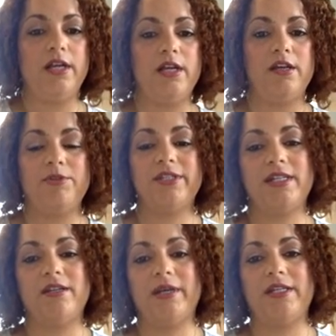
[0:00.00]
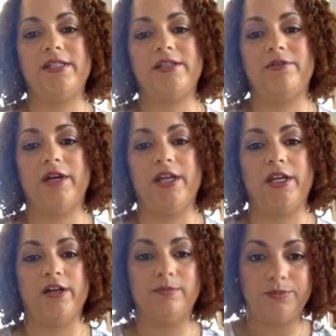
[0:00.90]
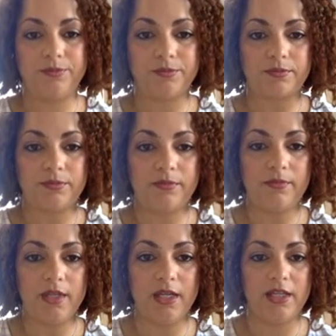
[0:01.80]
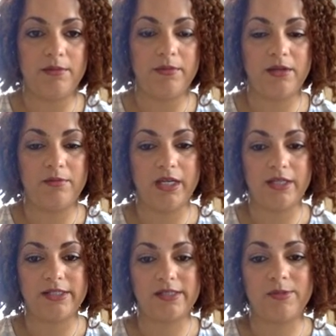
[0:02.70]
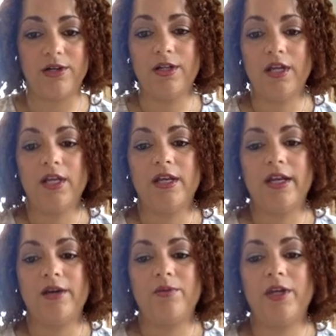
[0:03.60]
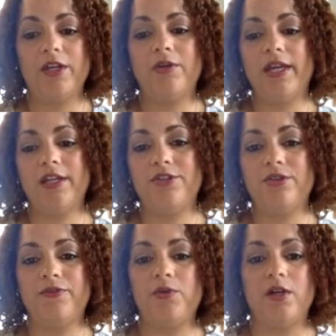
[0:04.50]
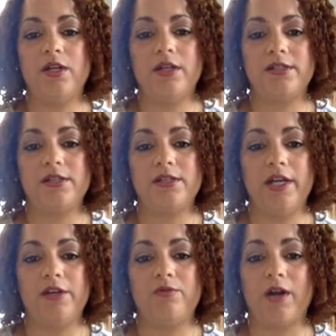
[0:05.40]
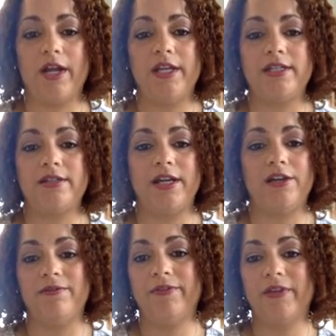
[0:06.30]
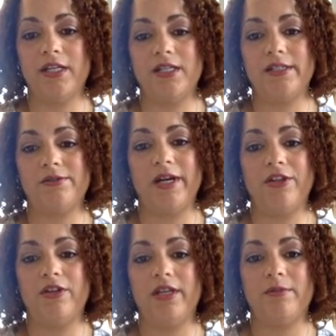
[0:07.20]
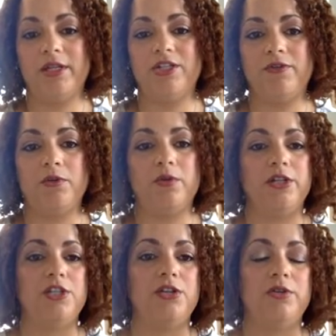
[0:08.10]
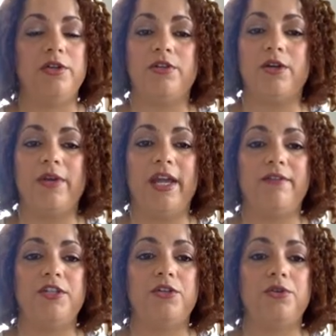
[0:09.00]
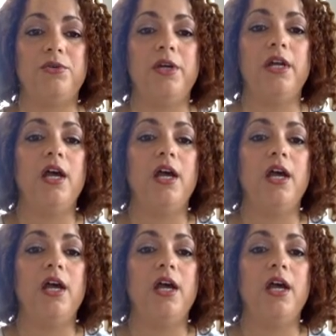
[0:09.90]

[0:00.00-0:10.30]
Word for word: And I'm just going to paste it right here and then I'm going to make it small. Now what you can do if you want is go ahead and write health and fitness around the image if you want to. You don't have to.